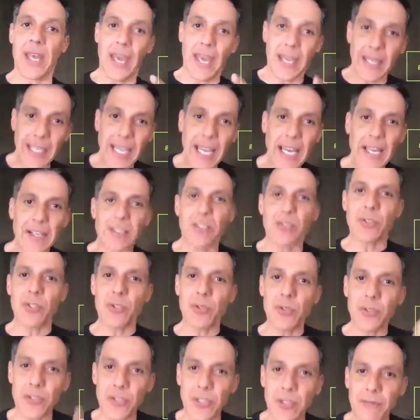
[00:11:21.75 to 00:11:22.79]
And again, you
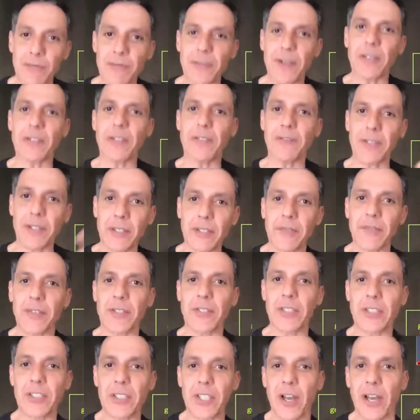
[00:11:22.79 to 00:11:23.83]
do this in a very
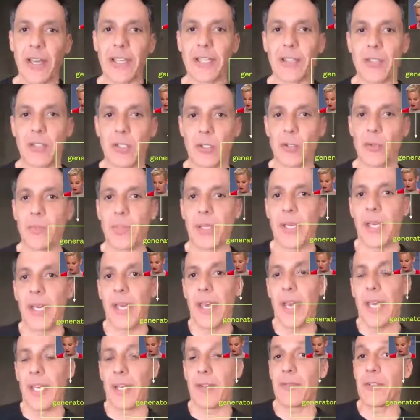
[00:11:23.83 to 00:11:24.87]
tight loop.
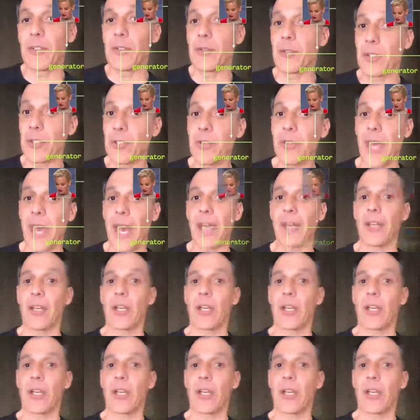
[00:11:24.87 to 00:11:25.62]
And if you do that